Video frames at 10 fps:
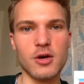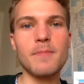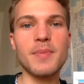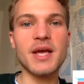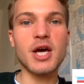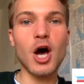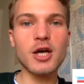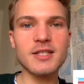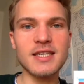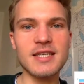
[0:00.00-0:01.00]
And
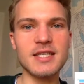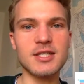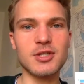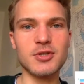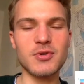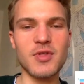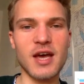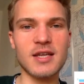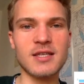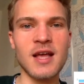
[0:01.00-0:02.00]
because it needs to do
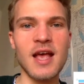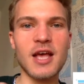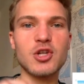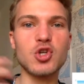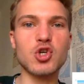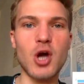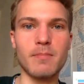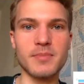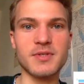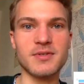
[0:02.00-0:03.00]
that, it
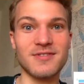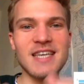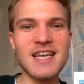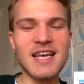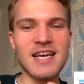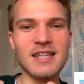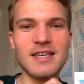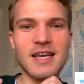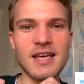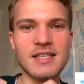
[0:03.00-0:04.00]
jumps. D N A
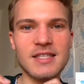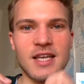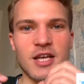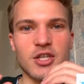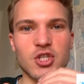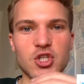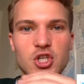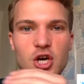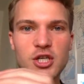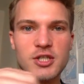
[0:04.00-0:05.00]
helicase
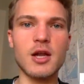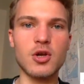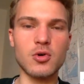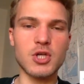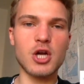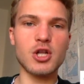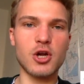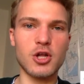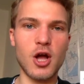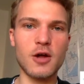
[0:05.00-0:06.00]
starts and goes on and on
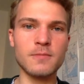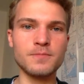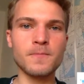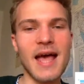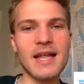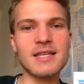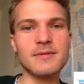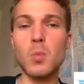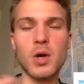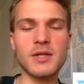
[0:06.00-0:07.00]
and on, and
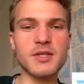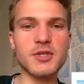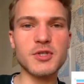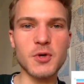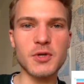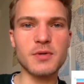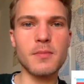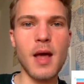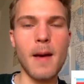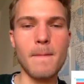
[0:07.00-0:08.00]
once a
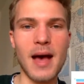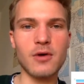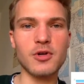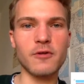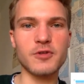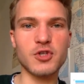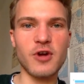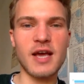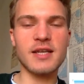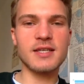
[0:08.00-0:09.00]
certain amount of
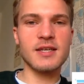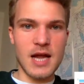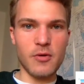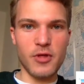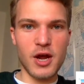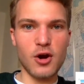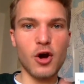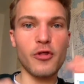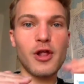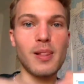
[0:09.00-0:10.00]
strand down there
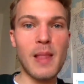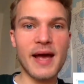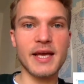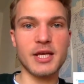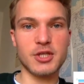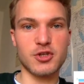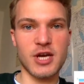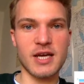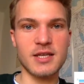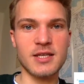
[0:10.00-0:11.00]
on the lagging
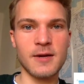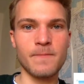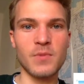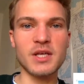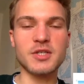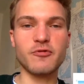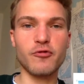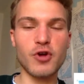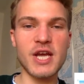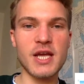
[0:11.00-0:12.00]
strand is
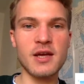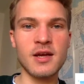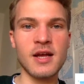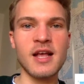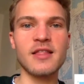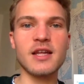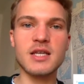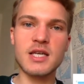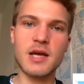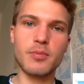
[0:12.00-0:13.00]
free, then
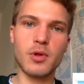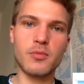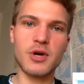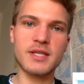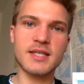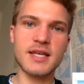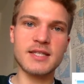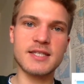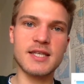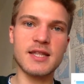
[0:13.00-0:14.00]
D N A polymerase can
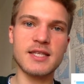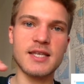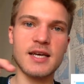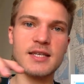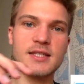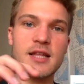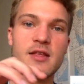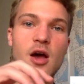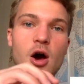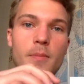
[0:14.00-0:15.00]
synthesize in
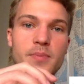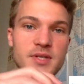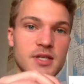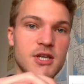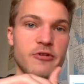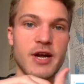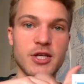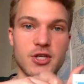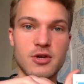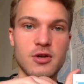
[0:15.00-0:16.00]
the opposite
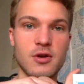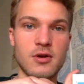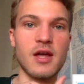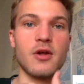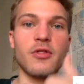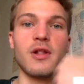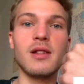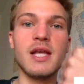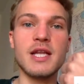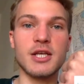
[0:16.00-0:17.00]
direction than on the
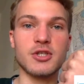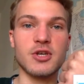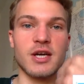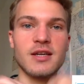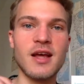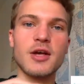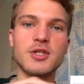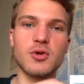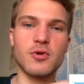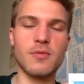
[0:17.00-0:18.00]
leading strand a
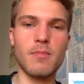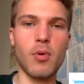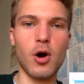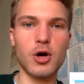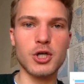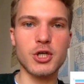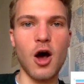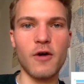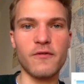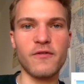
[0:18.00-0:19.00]
certain part
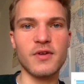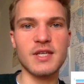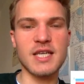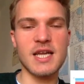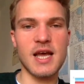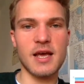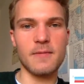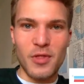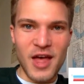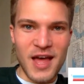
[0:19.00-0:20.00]
of D N A.
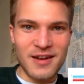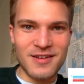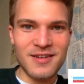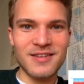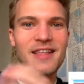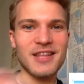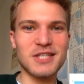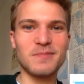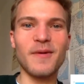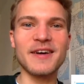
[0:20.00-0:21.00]
Then, at
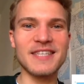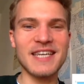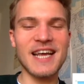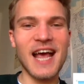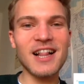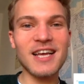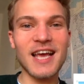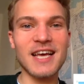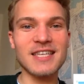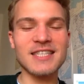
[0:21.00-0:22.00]
this point, D N A
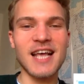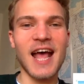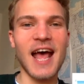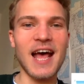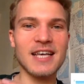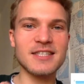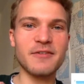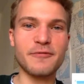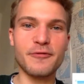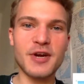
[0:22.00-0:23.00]
helicase has
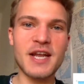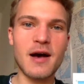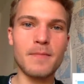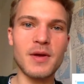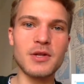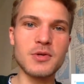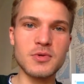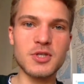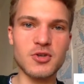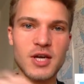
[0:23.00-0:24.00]
freed up a new
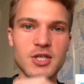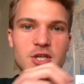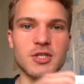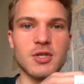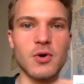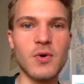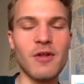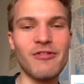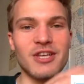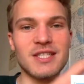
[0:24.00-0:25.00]
stretch, so
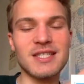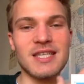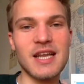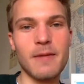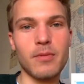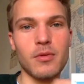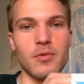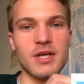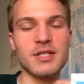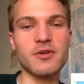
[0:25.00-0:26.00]
this D N A
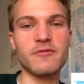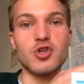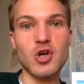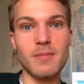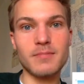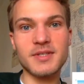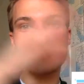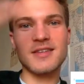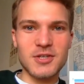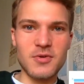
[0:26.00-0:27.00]
polymerase sort of jumps
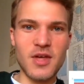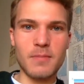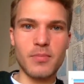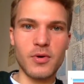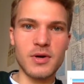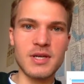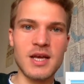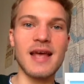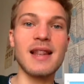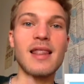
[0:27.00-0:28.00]
to that point,
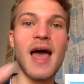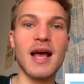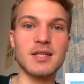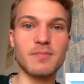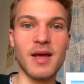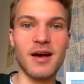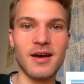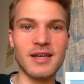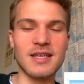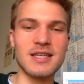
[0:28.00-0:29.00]
it lags
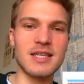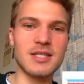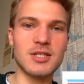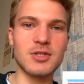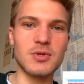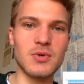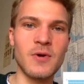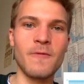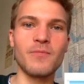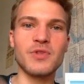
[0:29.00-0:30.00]
behind, it needs to
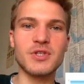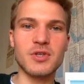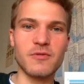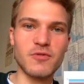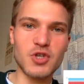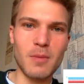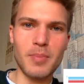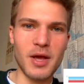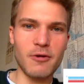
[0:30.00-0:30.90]
do this sort of jumping